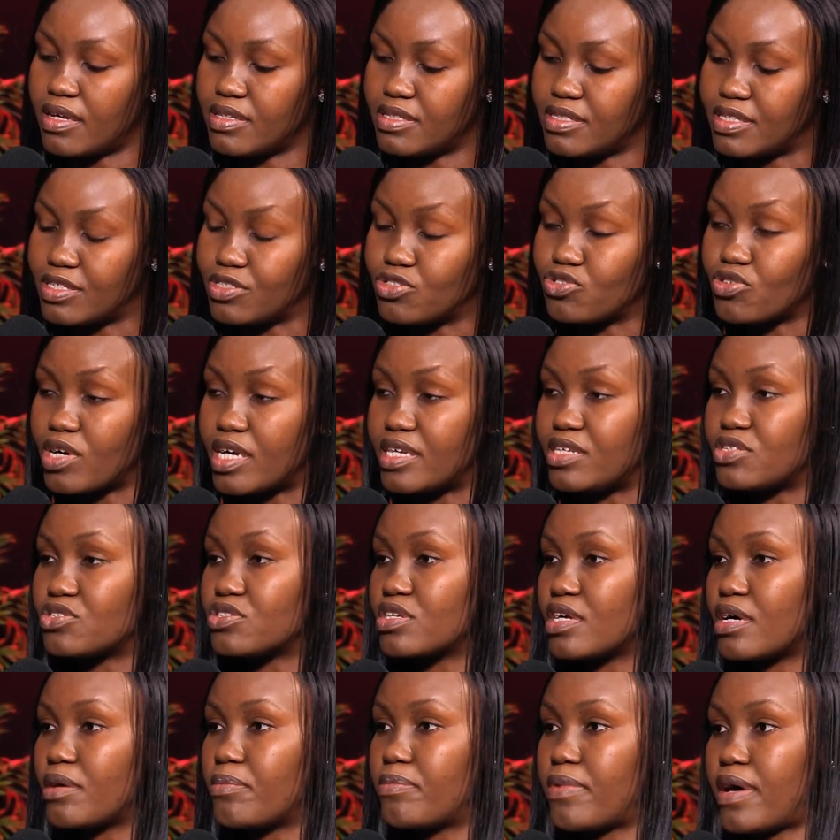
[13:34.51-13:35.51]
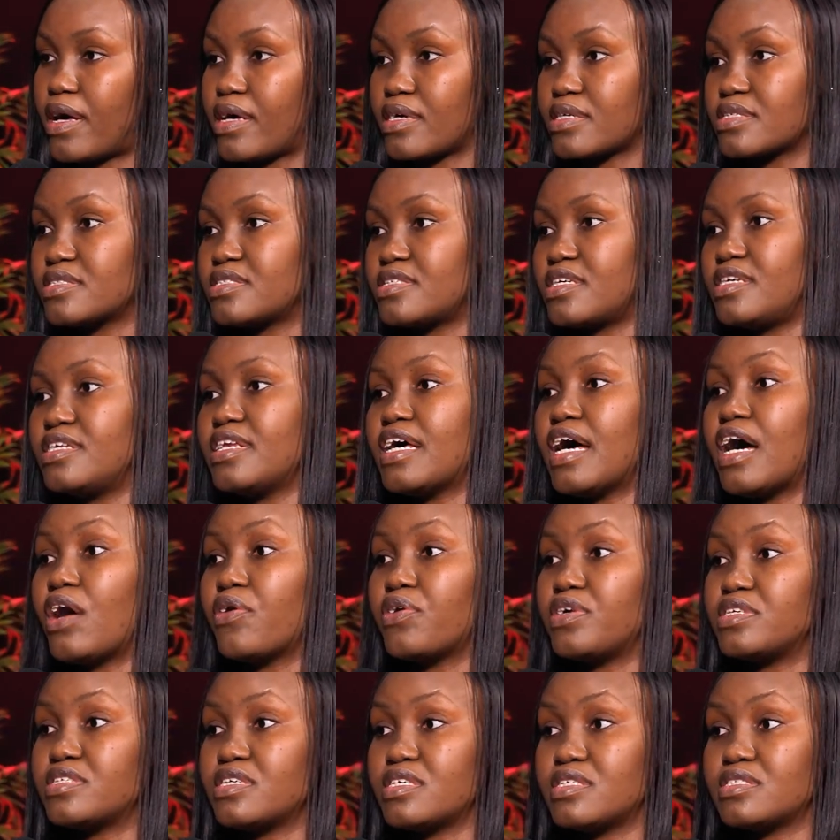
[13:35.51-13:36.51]
the traditional banks and how
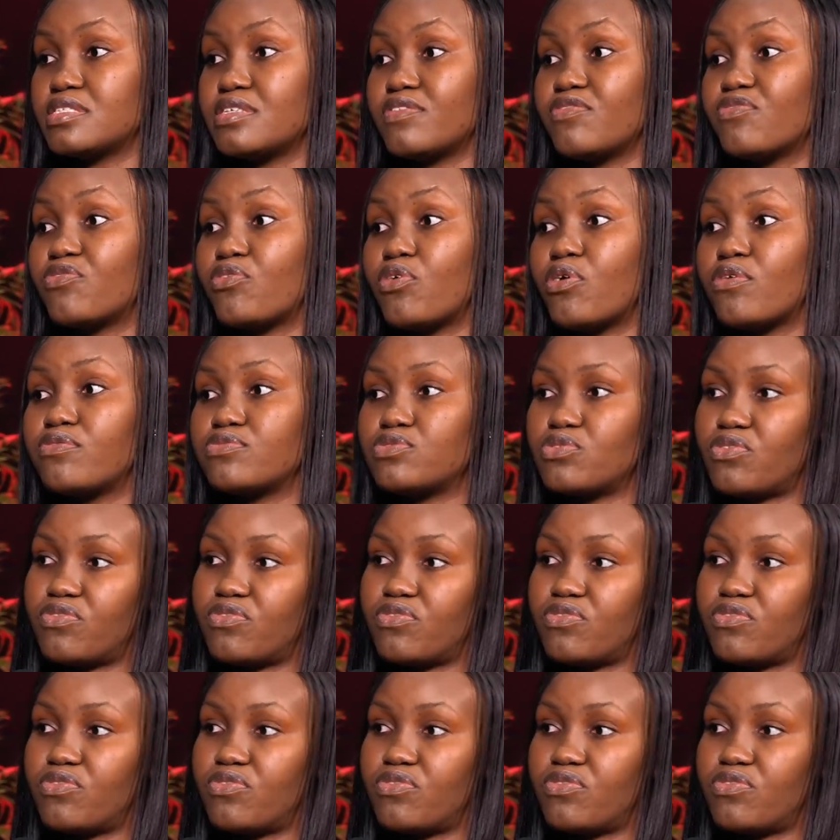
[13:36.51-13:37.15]
it has evolved